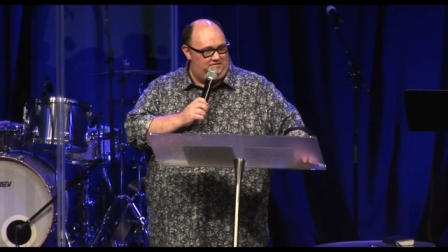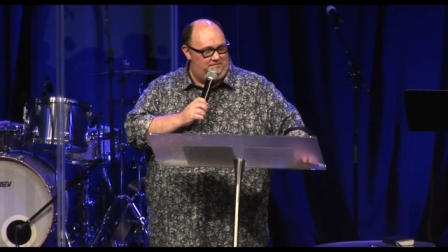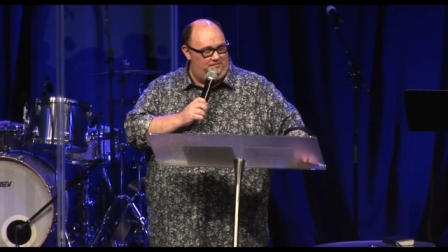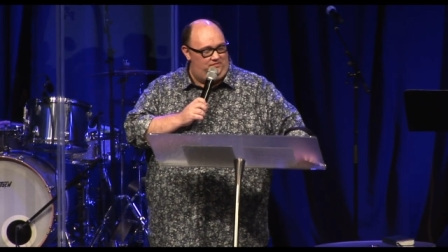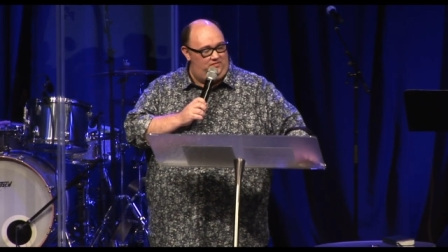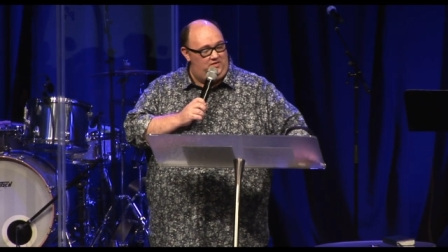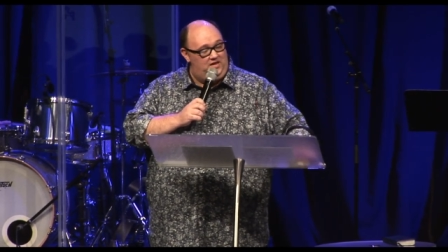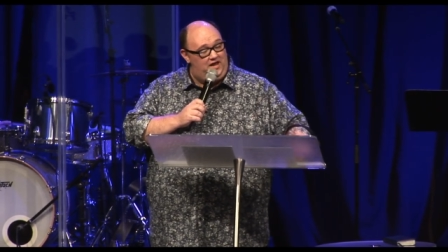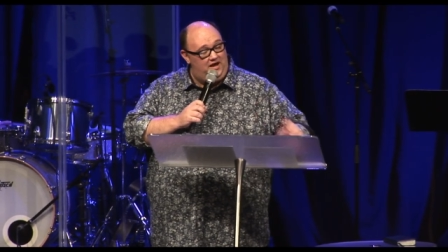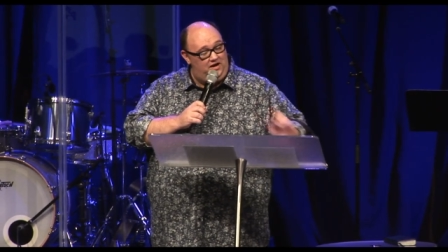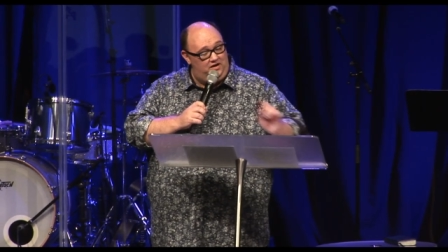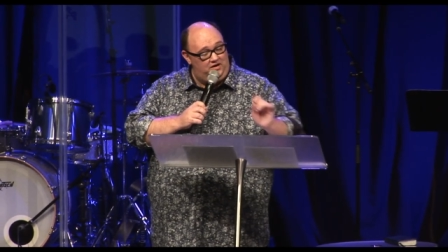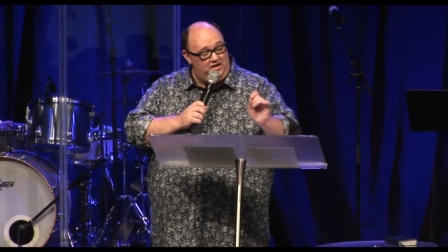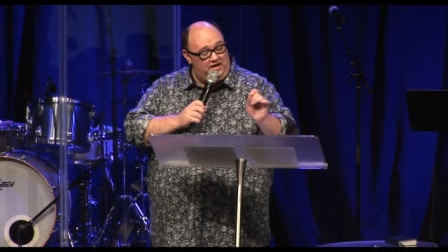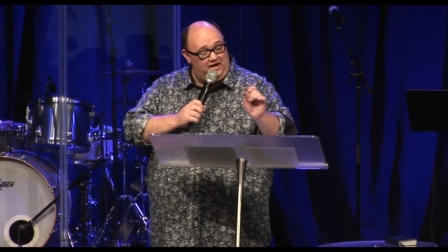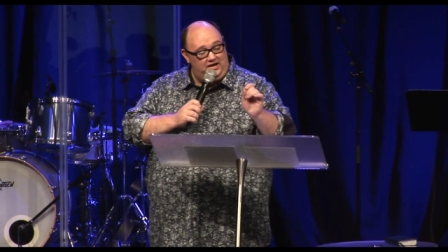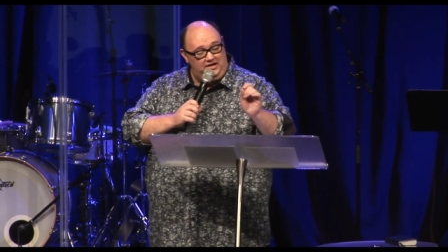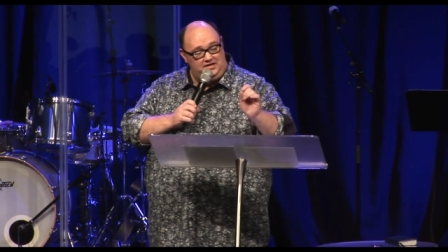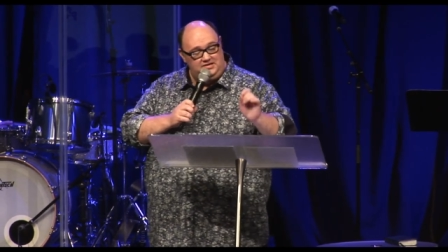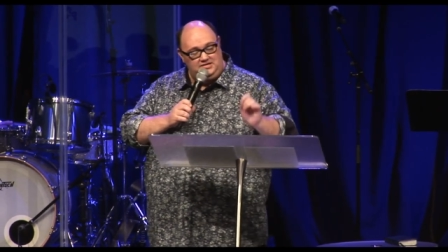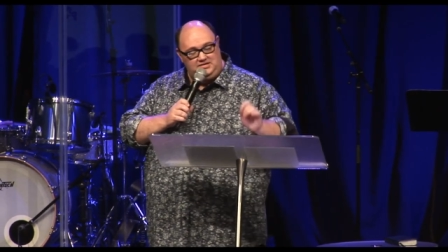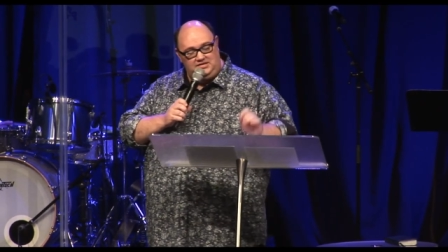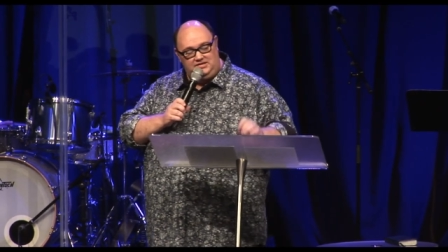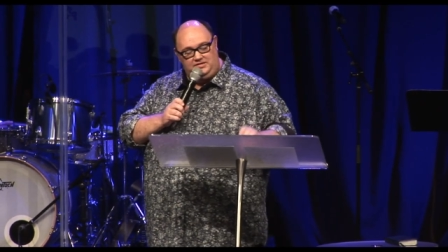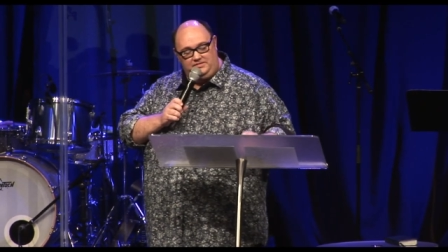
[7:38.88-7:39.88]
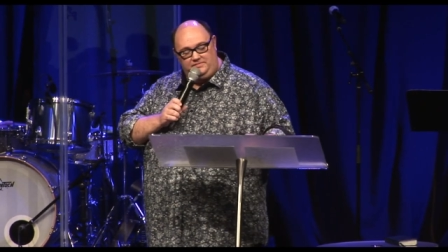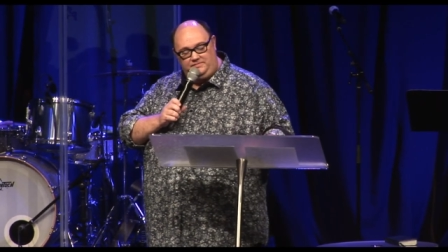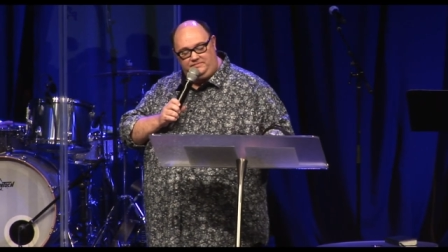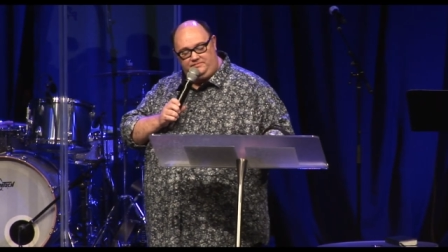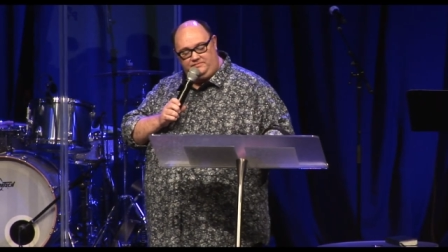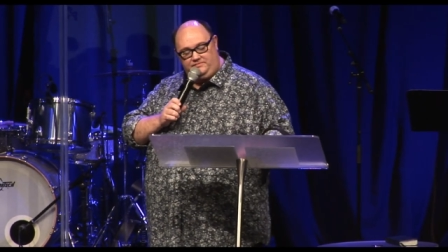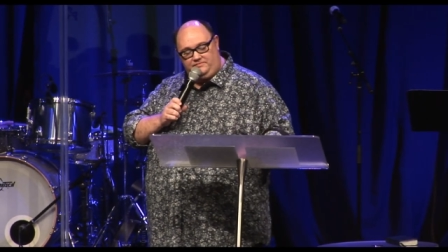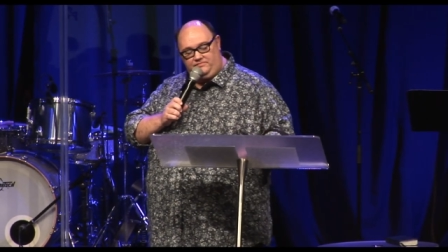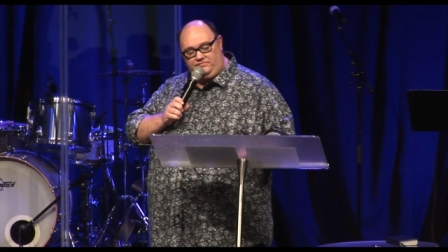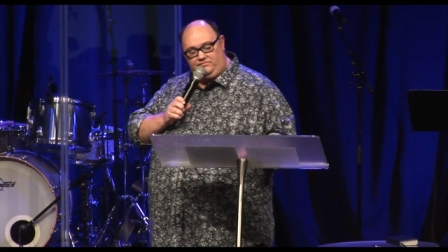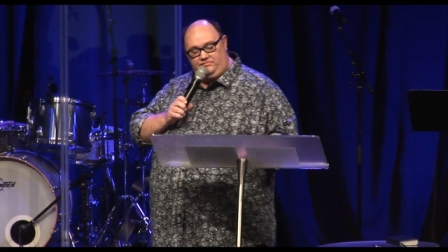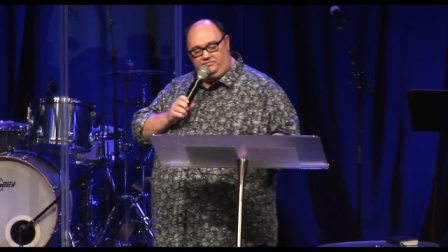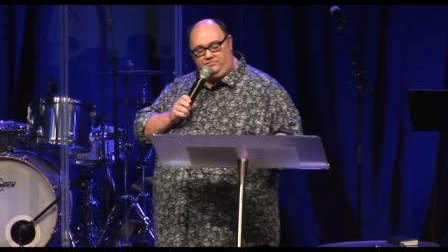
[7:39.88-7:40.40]
Nowadays,
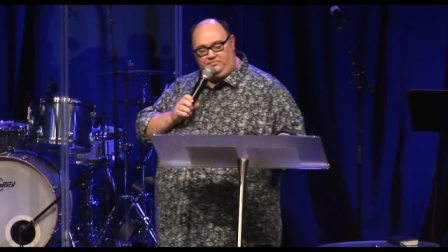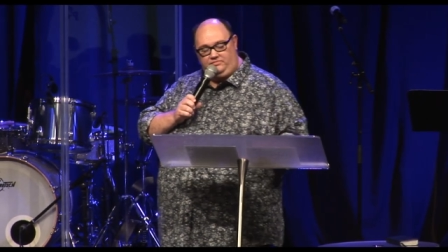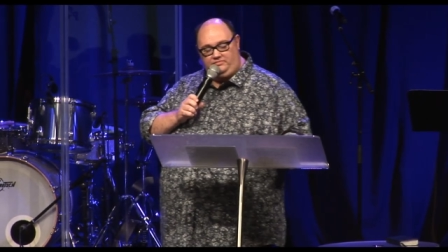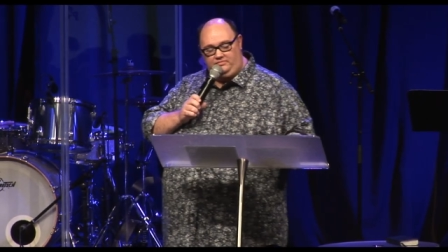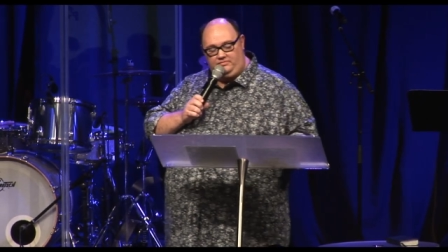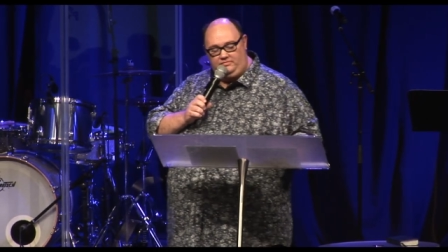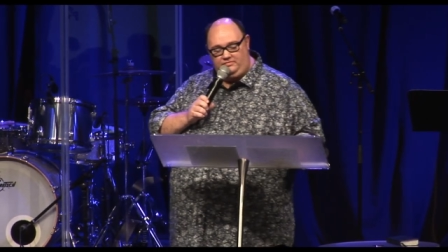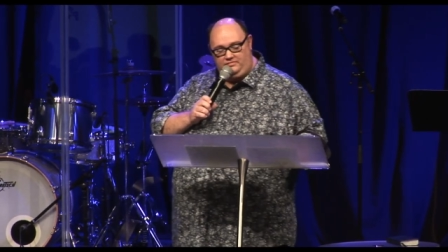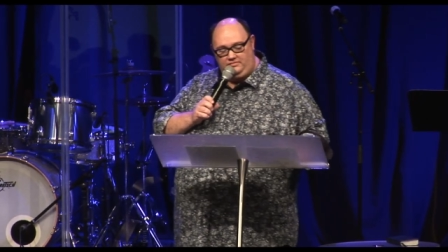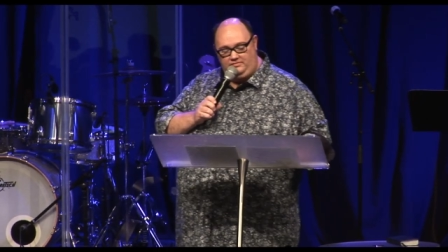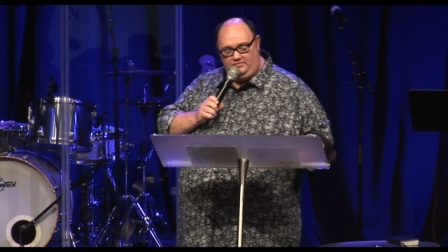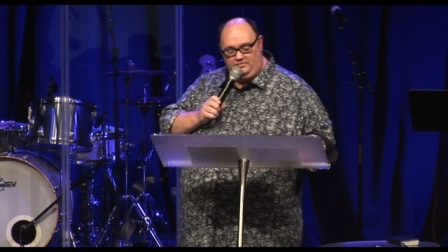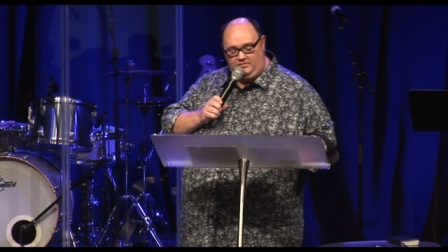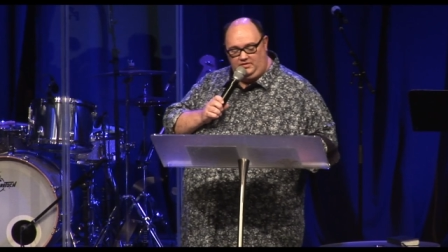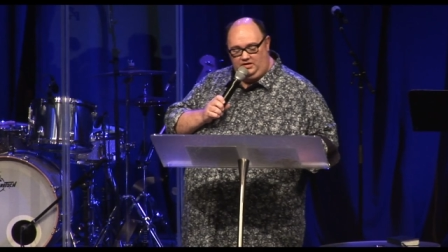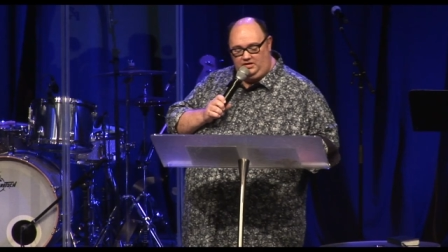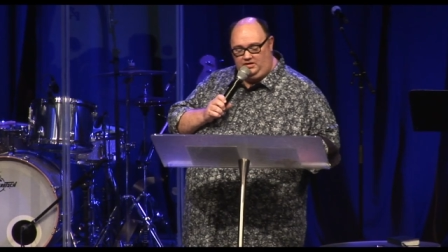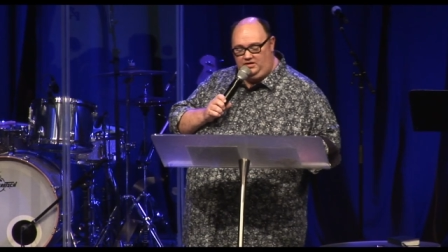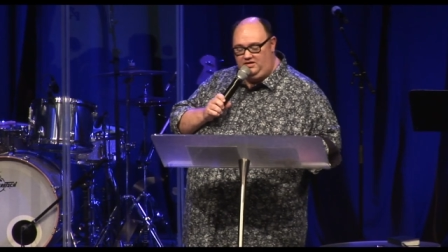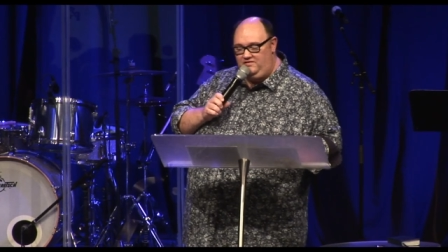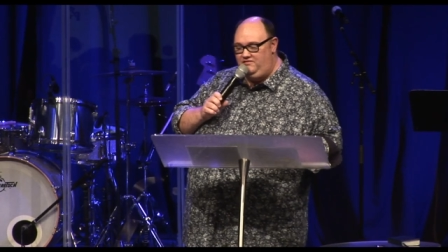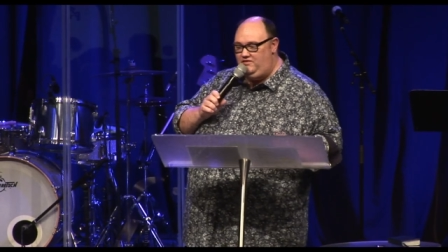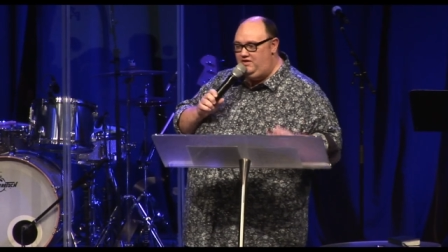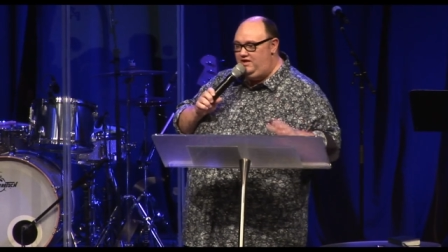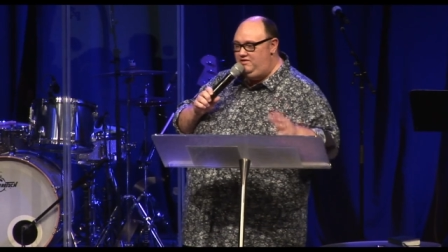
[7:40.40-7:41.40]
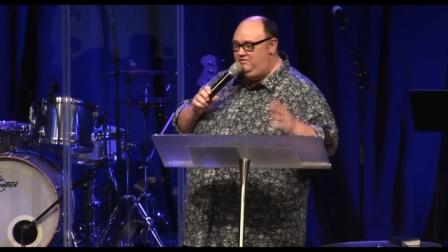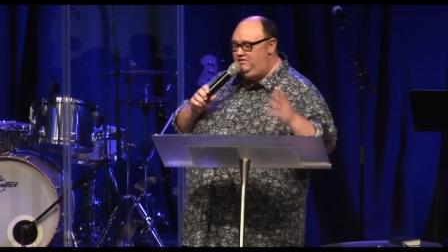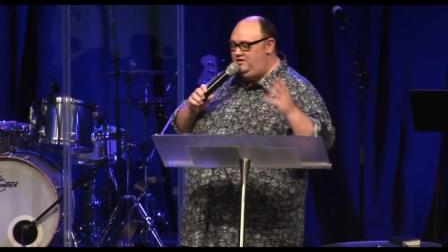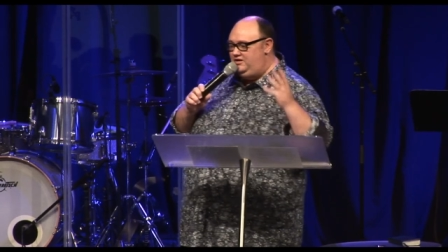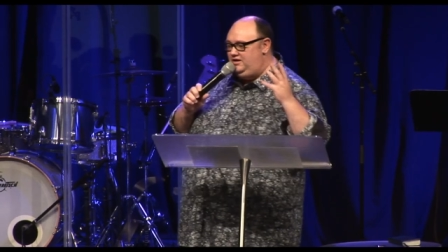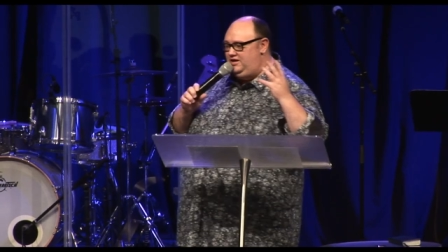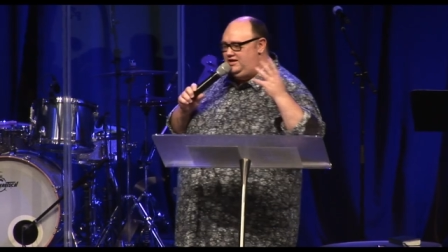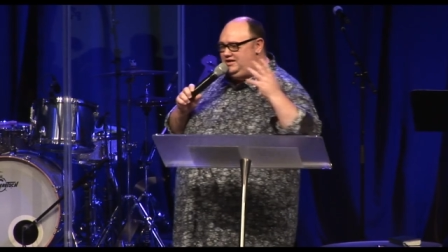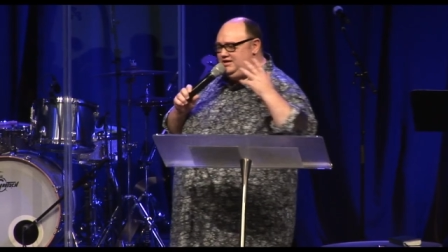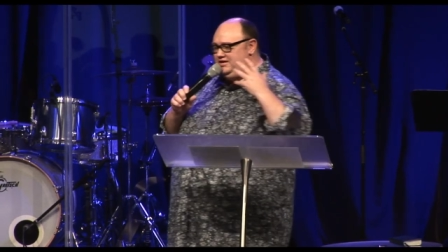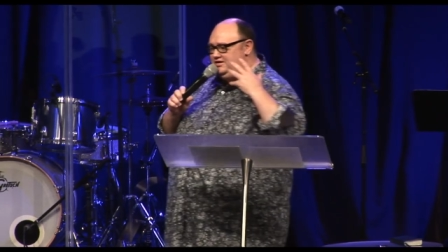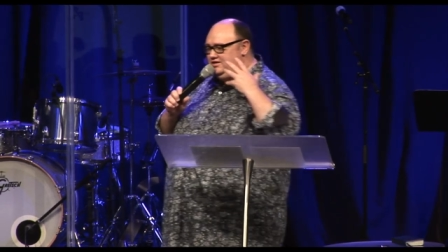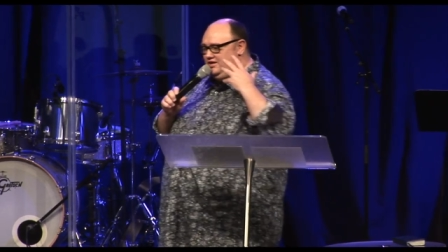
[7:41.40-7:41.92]
if I, and I don't